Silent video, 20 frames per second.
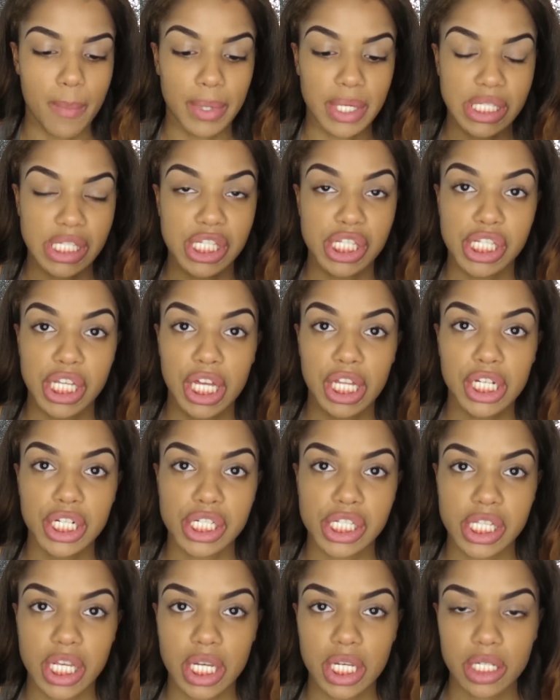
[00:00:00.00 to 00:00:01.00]
concealer
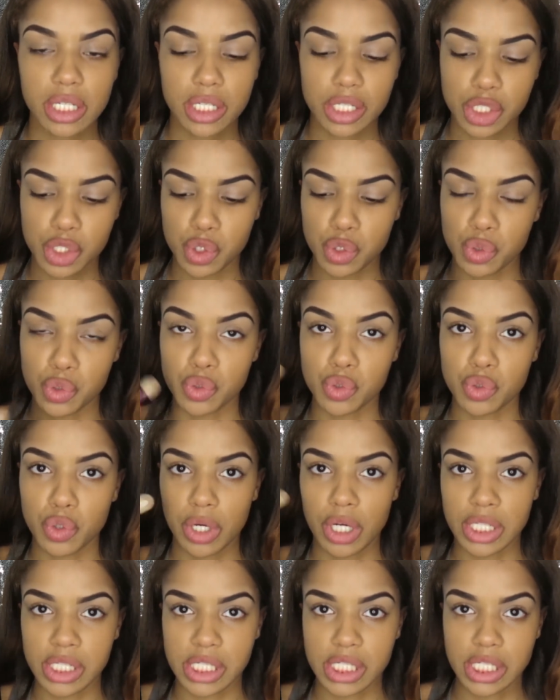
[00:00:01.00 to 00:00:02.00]
stick
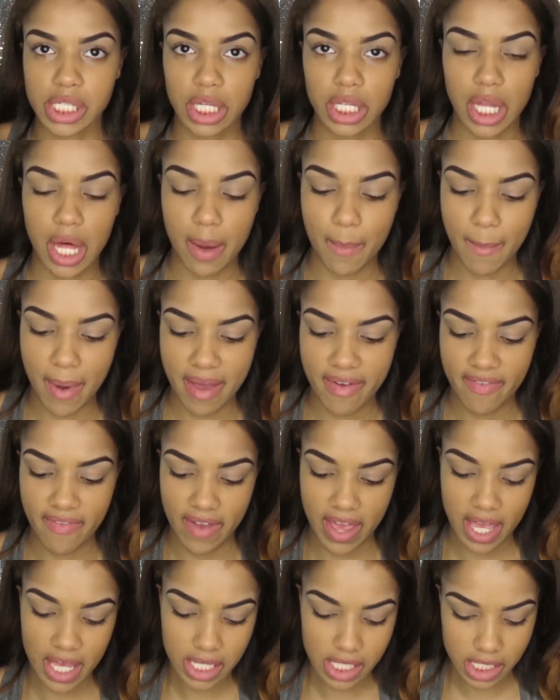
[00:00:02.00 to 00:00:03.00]
to conceal up my
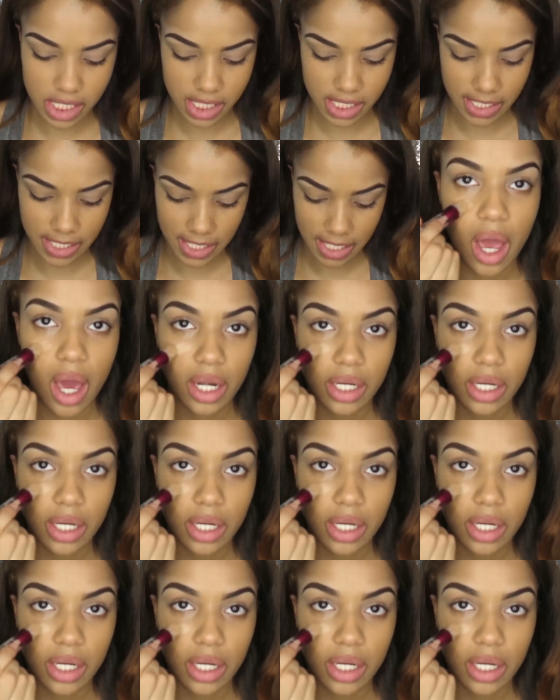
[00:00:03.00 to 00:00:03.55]
face.